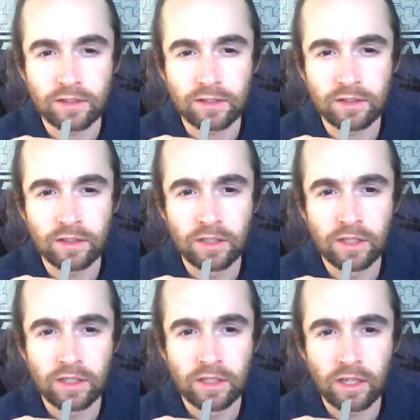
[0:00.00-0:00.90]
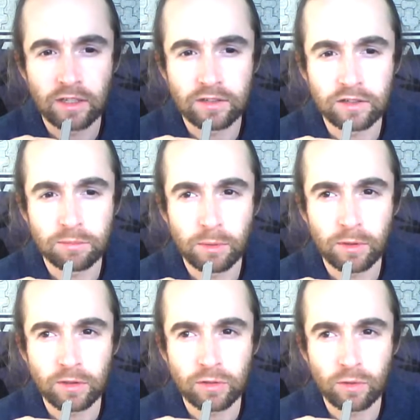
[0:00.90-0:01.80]
as a
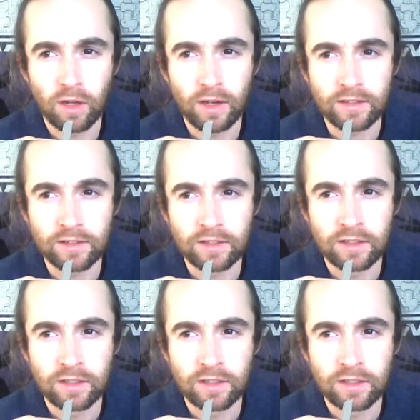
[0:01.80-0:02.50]
spiritual light,